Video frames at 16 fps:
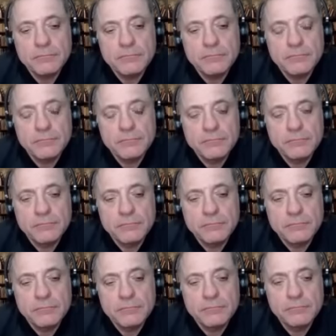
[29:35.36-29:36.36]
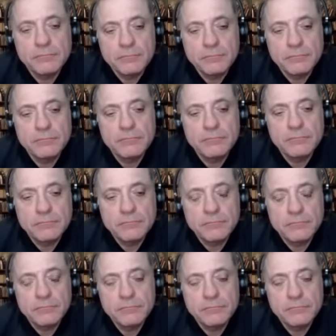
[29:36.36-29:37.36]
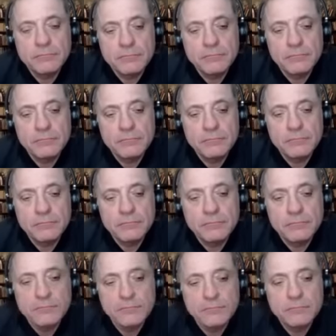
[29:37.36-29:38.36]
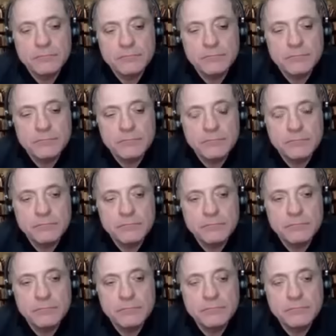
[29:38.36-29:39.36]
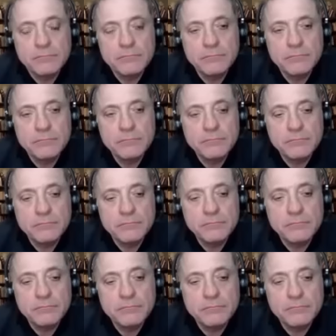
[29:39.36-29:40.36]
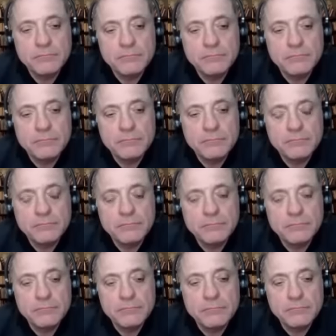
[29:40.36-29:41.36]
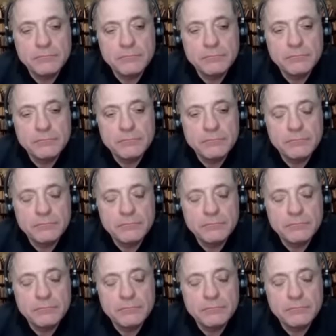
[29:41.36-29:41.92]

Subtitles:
This person isn't speaking.